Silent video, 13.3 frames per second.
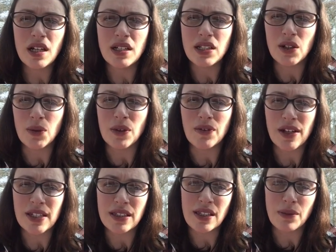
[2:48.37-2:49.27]
until we
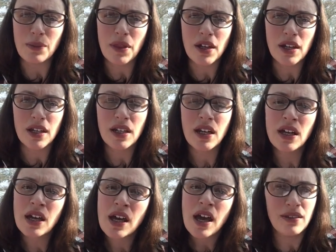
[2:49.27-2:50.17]
find something.
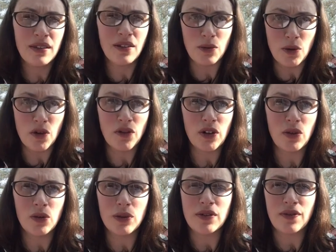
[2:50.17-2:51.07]
The
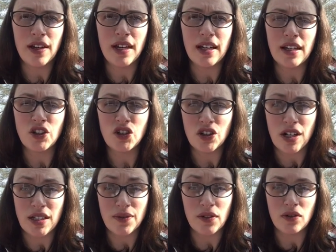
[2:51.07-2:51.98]
removal was very
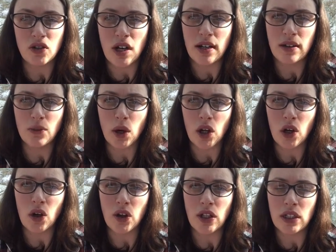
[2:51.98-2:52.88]
stressful, trying to work
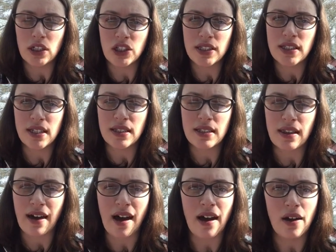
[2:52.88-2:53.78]
all the logistics
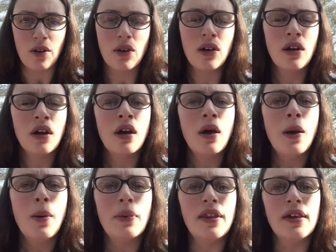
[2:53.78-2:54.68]
of that out.
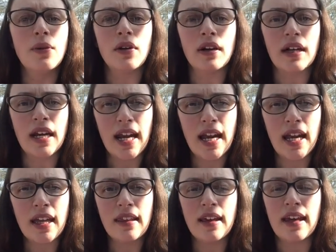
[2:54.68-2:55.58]
But they were
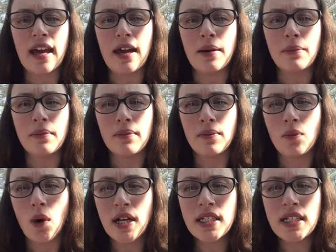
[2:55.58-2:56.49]
great. They
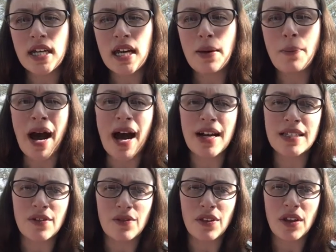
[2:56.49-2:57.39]
came one day,
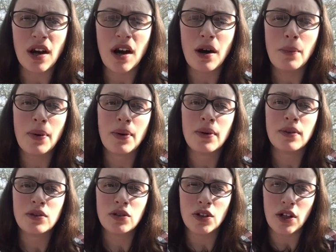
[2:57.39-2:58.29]
packed everything up,
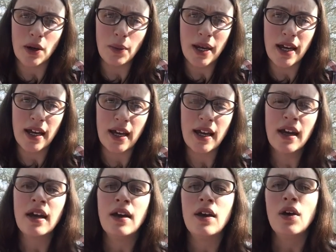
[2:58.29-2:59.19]
took it away.
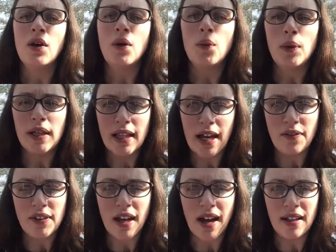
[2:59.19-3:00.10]
We
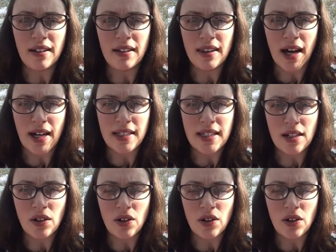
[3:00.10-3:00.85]
left the island that day